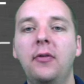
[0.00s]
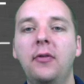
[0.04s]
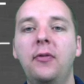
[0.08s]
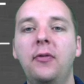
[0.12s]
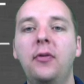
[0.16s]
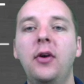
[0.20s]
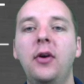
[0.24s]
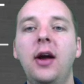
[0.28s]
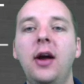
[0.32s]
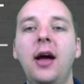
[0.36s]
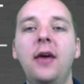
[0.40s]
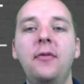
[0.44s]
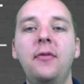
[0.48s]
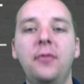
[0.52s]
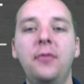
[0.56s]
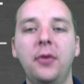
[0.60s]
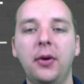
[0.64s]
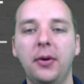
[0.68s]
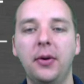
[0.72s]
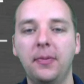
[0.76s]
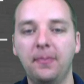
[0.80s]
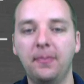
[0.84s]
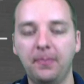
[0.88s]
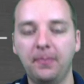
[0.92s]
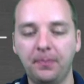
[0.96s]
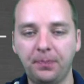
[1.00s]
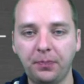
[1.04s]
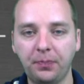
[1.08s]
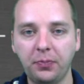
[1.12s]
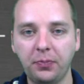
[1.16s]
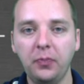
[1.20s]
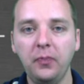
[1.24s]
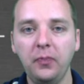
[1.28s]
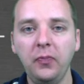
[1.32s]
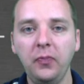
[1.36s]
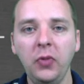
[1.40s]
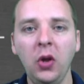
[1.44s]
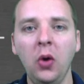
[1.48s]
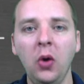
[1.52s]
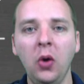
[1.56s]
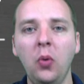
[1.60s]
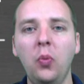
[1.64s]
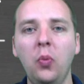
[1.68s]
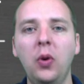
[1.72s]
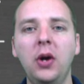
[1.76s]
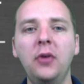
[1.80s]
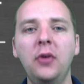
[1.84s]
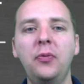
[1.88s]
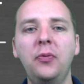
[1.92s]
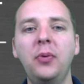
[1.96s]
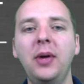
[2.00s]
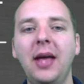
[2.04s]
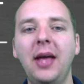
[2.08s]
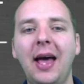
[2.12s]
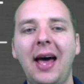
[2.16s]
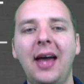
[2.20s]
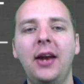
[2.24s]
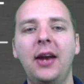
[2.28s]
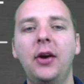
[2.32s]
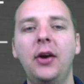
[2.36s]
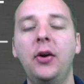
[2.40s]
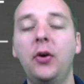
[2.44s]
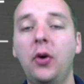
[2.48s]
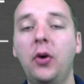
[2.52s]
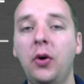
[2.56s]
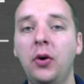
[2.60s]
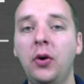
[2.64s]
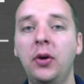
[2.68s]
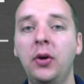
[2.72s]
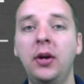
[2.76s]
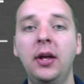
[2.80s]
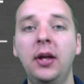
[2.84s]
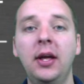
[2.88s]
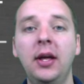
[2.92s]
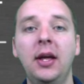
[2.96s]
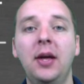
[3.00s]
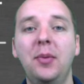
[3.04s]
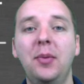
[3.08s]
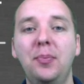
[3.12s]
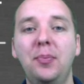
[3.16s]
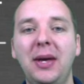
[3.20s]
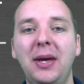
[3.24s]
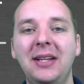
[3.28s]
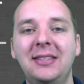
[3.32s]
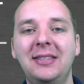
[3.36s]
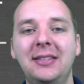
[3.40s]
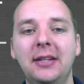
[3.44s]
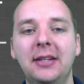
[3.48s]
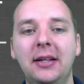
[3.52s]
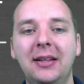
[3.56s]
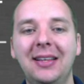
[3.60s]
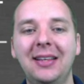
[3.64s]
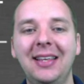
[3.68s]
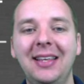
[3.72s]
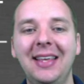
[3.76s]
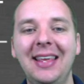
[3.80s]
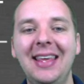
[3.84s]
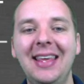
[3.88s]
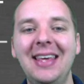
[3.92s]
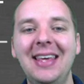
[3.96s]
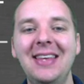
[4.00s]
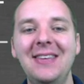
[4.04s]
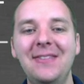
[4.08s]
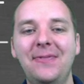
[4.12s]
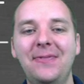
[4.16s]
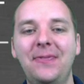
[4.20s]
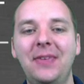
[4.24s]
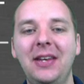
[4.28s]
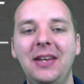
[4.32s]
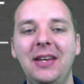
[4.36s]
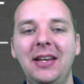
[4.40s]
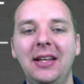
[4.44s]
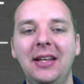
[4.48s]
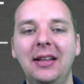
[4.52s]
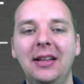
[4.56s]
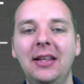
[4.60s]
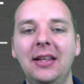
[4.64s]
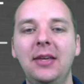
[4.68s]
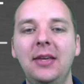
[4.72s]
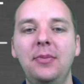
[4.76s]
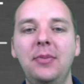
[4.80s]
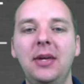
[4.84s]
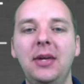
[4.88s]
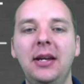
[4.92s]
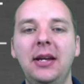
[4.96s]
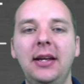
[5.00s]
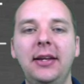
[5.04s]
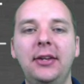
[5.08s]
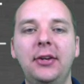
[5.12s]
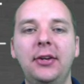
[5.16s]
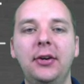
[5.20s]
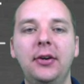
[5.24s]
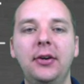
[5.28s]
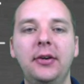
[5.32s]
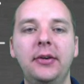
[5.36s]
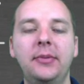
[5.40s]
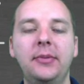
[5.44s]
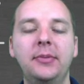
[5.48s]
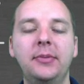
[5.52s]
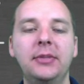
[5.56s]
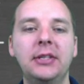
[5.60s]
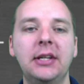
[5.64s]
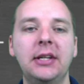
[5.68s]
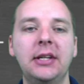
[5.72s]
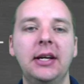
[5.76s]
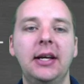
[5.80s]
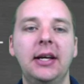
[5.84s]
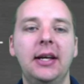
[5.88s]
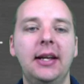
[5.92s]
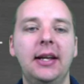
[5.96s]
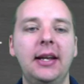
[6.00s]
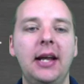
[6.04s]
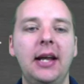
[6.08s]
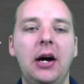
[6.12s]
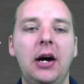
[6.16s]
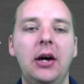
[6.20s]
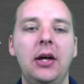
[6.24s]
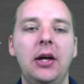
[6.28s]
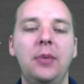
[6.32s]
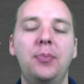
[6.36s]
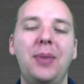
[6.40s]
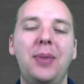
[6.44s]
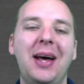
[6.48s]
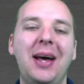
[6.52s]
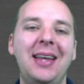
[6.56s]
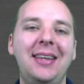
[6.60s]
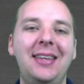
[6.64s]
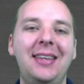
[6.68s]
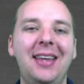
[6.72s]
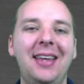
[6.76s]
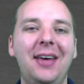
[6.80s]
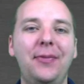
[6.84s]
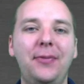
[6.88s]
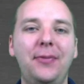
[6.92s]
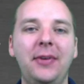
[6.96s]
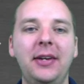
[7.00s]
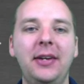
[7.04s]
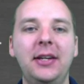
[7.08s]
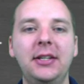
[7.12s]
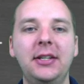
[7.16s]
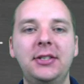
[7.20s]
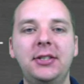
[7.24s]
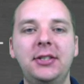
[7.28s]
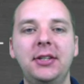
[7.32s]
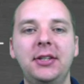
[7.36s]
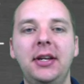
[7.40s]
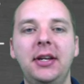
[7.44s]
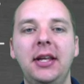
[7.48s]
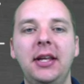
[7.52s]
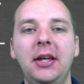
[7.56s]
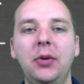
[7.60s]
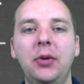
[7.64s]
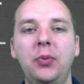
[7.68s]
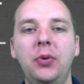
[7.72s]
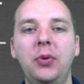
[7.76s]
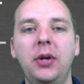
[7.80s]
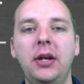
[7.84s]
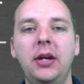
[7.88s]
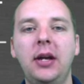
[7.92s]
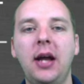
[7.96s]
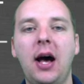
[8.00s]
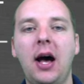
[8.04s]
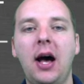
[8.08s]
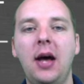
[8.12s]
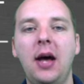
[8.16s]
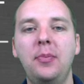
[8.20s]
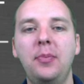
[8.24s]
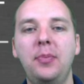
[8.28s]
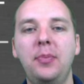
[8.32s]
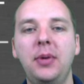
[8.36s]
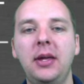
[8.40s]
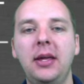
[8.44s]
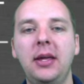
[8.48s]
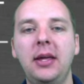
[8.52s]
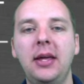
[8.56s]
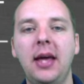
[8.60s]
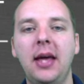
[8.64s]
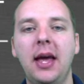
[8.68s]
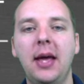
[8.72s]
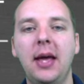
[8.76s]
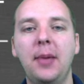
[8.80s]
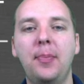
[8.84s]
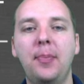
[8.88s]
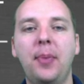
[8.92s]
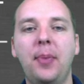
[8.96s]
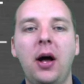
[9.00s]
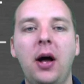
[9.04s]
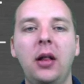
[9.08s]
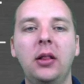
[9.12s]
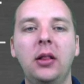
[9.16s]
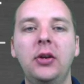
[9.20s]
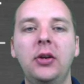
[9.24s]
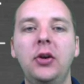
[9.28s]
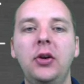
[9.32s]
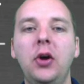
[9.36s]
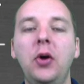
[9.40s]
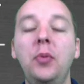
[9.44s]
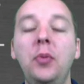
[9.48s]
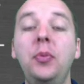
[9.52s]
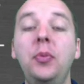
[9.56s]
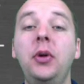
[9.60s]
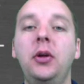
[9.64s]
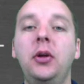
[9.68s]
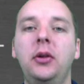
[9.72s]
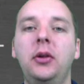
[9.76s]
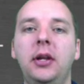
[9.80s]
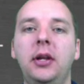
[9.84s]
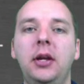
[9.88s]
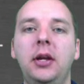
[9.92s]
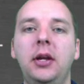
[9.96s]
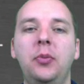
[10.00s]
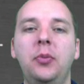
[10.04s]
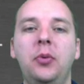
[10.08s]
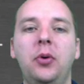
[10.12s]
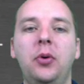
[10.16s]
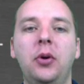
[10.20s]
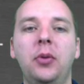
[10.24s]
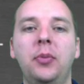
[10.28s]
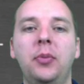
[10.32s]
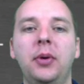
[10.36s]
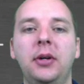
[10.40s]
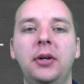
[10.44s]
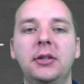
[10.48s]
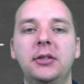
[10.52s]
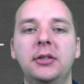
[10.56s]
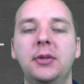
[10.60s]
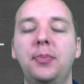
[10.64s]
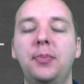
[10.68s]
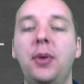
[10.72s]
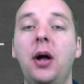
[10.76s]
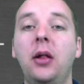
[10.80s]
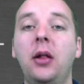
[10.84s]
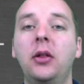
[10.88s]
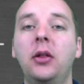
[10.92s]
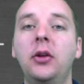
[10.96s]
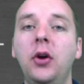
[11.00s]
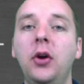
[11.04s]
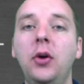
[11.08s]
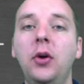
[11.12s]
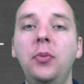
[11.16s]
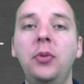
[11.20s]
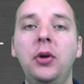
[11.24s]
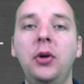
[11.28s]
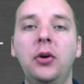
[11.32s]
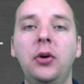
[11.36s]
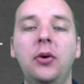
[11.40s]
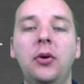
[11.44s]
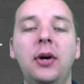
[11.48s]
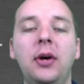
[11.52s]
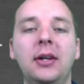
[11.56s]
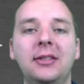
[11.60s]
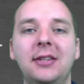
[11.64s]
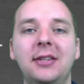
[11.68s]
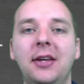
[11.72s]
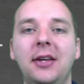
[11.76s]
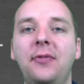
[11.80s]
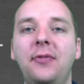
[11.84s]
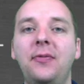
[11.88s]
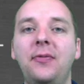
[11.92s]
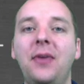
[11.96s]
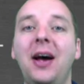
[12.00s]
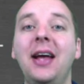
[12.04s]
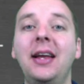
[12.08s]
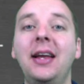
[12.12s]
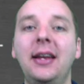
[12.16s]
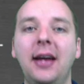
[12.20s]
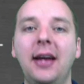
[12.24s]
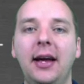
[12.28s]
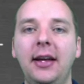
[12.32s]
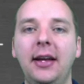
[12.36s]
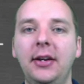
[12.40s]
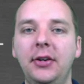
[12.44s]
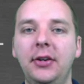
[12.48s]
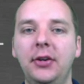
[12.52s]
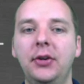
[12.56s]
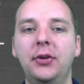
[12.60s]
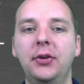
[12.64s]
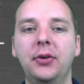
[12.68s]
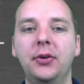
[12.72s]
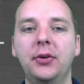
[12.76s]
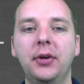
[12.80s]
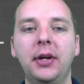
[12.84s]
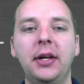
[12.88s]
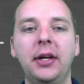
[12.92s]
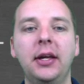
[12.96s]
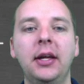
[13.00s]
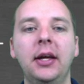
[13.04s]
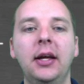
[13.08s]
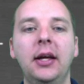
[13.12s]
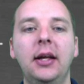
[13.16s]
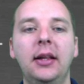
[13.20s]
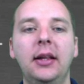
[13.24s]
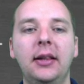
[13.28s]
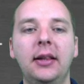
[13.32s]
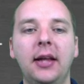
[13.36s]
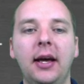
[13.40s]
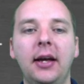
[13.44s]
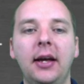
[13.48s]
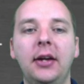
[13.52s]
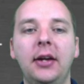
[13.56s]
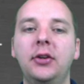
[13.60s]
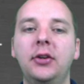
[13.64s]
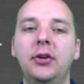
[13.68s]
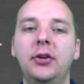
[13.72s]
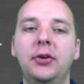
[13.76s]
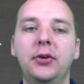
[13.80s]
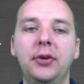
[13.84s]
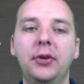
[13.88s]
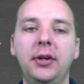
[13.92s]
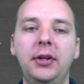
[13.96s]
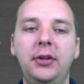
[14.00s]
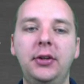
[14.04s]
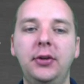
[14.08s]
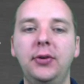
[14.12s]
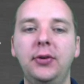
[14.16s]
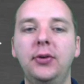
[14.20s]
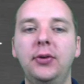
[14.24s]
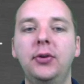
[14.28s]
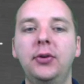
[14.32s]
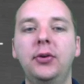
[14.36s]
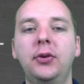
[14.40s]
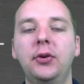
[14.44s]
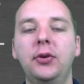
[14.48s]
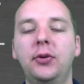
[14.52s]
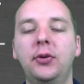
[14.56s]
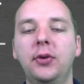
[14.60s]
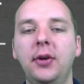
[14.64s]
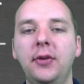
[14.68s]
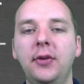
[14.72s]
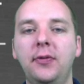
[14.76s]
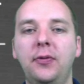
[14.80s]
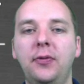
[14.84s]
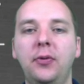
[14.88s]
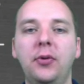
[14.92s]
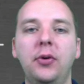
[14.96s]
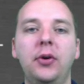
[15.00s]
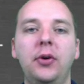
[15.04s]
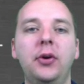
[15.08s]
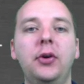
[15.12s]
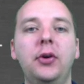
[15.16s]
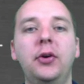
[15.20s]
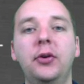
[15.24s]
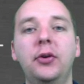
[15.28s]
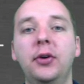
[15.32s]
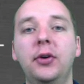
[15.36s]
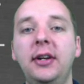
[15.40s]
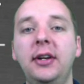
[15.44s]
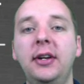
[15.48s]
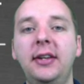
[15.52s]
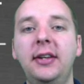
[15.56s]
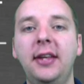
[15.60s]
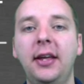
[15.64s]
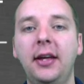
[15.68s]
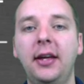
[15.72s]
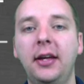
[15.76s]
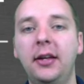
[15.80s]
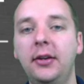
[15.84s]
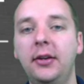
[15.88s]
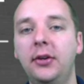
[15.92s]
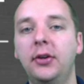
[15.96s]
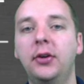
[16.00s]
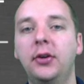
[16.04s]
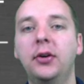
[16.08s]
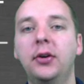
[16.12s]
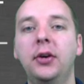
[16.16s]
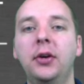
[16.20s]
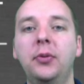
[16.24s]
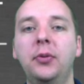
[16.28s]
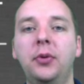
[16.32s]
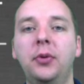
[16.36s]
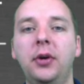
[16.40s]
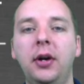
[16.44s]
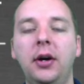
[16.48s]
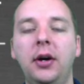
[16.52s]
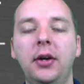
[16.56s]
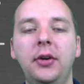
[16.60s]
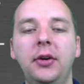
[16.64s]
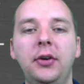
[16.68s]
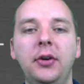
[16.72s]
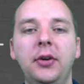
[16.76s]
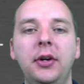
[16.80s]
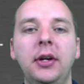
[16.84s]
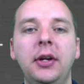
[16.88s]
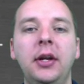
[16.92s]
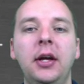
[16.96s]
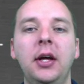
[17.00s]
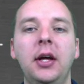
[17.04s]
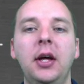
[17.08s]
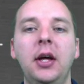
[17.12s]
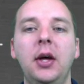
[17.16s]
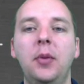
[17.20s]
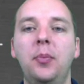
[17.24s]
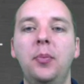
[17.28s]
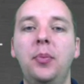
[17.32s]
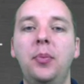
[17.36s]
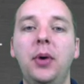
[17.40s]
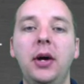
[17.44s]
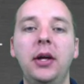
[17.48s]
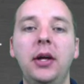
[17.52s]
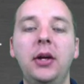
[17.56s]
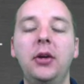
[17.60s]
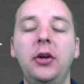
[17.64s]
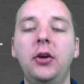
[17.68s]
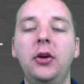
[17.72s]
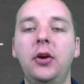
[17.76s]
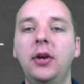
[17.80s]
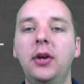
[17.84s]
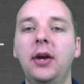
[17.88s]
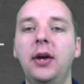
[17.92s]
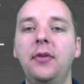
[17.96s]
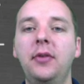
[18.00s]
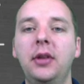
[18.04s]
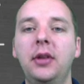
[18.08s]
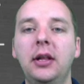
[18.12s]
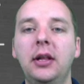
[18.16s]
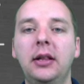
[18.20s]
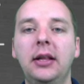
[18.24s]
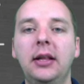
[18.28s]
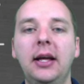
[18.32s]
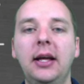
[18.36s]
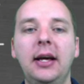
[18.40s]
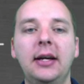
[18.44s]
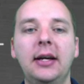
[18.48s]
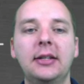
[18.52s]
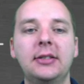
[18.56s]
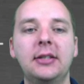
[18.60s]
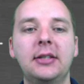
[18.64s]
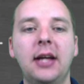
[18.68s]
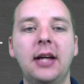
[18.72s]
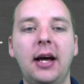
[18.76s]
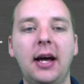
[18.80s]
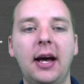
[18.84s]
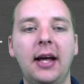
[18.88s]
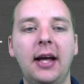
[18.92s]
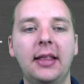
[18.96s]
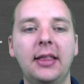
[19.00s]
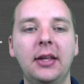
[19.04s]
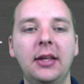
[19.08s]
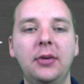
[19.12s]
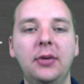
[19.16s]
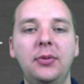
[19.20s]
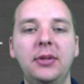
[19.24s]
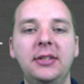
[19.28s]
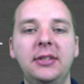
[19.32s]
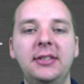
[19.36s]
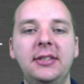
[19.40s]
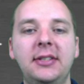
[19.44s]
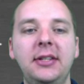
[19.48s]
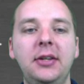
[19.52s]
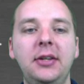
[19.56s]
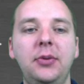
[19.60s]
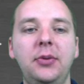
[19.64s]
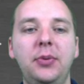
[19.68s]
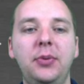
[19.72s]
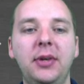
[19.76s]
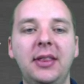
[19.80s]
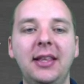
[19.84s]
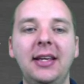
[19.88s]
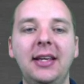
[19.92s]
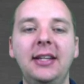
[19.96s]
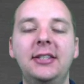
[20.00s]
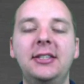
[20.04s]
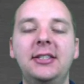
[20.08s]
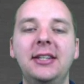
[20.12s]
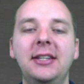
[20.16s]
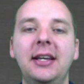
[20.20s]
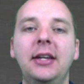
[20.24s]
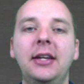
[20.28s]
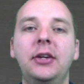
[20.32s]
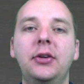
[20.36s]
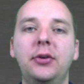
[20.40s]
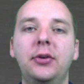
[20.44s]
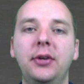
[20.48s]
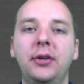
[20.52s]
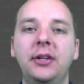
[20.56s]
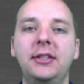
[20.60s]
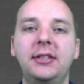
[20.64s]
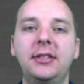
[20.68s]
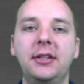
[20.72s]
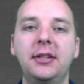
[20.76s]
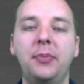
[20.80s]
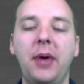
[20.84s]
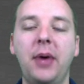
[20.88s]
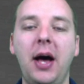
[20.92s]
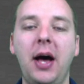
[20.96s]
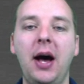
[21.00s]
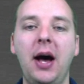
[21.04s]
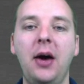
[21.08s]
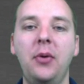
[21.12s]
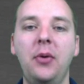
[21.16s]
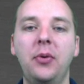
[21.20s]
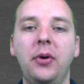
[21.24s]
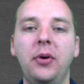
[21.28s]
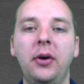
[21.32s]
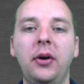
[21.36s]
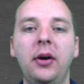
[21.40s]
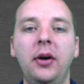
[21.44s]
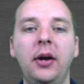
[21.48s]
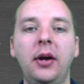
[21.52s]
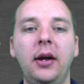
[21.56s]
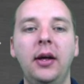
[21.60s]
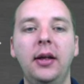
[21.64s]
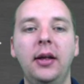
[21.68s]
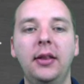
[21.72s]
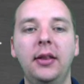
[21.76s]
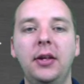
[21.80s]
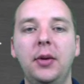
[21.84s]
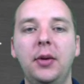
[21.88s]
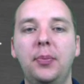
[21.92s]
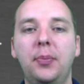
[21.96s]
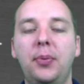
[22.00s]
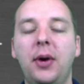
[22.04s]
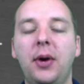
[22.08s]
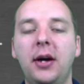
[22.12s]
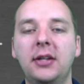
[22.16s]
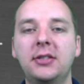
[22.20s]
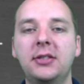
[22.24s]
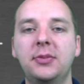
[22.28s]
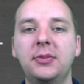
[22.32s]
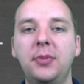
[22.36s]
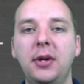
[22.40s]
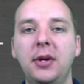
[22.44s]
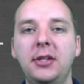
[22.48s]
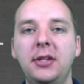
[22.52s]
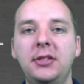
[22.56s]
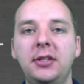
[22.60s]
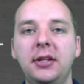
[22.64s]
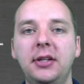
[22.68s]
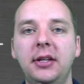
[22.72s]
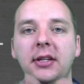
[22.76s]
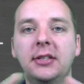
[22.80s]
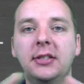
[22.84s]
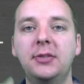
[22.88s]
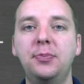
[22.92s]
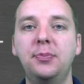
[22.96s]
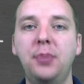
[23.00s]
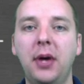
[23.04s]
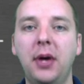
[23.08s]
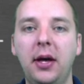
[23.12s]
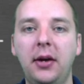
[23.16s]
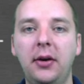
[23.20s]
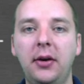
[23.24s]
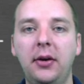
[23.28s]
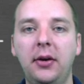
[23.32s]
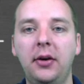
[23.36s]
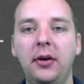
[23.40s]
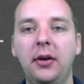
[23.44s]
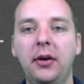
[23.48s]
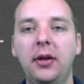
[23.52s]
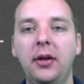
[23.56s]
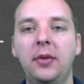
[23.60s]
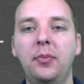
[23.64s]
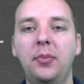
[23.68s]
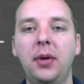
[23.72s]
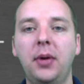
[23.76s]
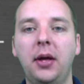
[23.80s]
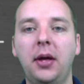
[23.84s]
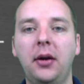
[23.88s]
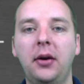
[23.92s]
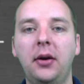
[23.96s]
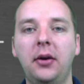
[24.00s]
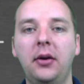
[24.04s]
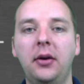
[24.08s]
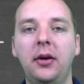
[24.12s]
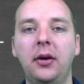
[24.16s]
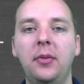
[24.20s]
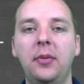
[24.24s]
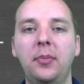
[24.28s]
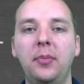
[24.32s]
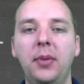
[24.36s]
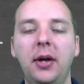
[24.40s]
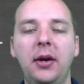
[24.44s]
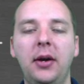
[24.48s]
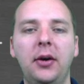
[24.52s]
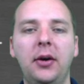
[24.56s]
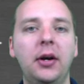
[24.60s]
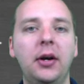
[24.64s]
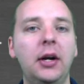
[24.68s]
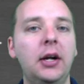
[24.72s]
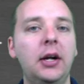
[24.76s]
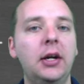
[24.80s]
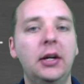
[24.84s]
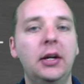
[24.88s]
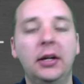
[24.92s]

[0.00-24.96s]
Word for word: forever? What if we added on basically infinitely many terms? Now, by definition, it would not be a polynomial anymore because a polynomial has a finite degree, like degree 2, degree 4, degree 10, degree 100. But, you know, nevertheless, I, I think we see with each increase in power, the approximation gets better and better and better.